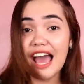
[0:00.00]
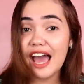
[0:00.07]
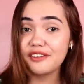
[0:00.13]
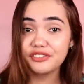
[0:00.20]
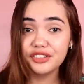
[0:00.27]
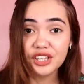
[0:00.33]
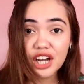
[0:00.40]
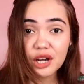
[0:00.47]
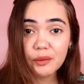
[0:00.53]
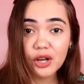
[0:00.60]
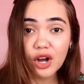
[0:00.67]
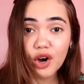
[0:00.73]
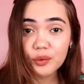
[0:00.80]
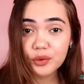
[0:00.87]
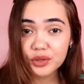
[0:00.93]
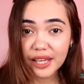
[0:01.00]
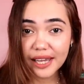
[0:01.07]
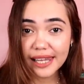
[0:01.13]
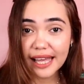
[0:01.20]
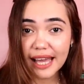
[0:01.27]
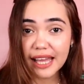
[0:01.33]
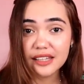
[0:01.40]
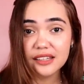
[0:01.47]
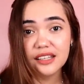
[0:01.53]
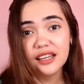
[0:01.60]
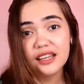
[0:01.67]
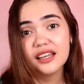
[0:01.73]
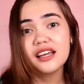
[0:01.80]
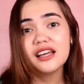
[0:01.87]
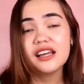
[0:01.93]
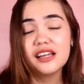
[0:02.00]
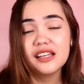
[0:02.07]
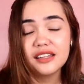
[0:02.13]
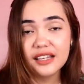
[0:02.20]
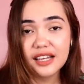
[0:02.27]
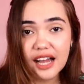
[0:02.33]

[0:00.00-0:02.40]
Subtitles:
After coming home to Thailand, the